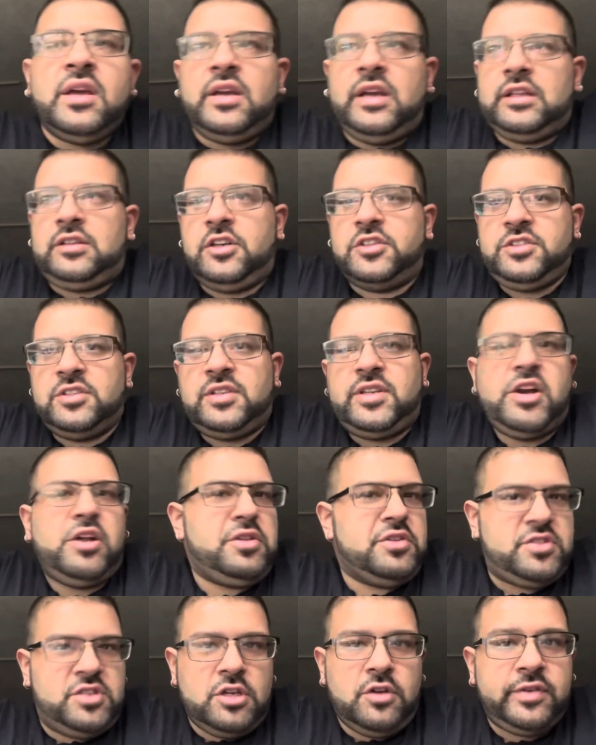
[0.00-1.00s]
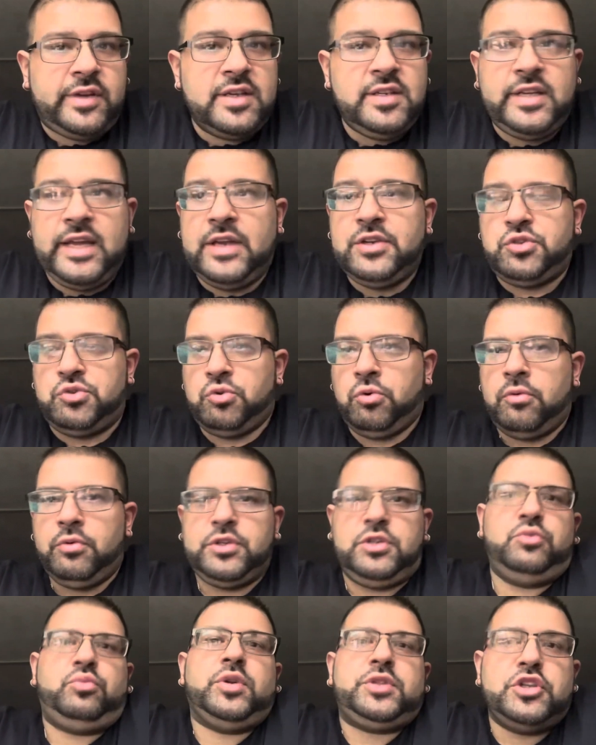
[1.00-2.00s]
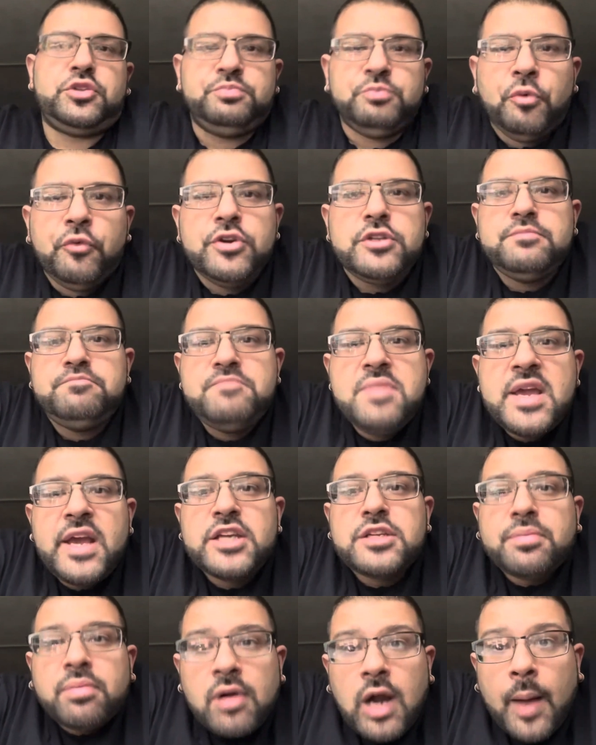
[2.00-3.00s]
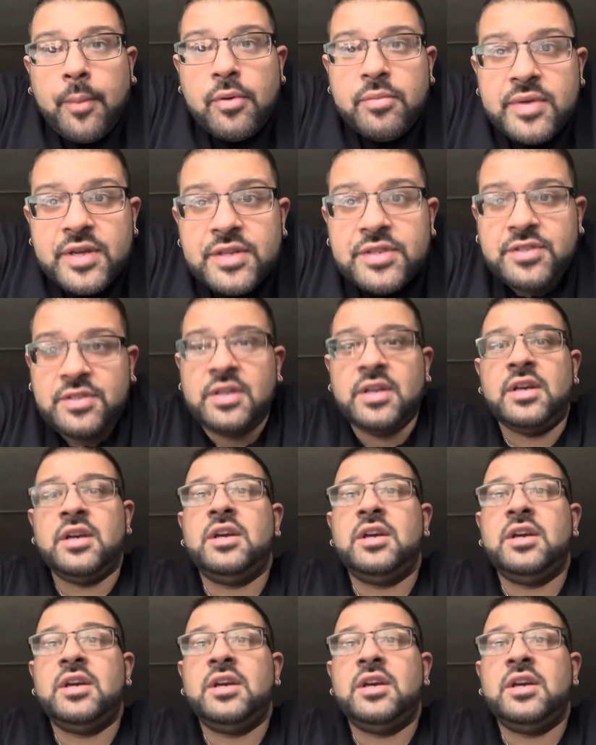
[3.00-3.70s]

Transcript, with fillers: It doesn't tell a self-contained story, which is what this movie's biggest problem is.